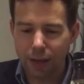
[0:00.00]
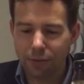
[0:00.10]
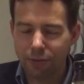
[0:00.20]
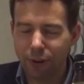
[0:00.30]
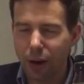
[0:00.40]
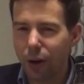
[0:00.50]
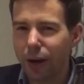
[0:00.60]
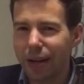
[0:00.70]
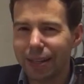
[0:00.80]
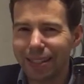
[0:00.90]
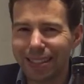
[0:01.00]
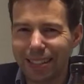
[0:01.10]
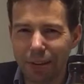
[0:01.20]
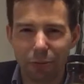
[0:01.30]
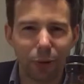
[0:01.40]
It's very
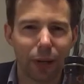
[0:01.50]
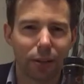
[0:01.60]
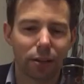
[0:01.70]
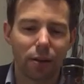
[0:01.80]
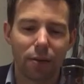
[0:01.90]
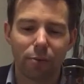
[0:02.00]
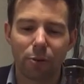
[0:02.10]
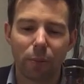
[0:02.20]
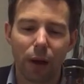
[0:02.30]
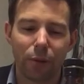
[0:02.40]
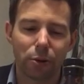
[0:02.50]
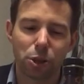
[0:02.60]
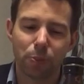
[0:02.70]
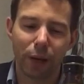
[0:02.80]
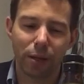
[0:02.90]
different from other
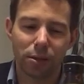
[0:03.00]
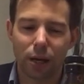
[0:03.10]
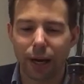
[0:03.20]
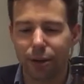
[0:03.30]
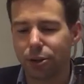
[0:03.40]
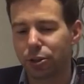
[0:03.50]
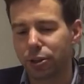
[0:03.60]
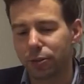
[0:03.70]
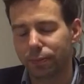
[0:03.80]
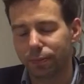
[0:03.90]
Speysiders.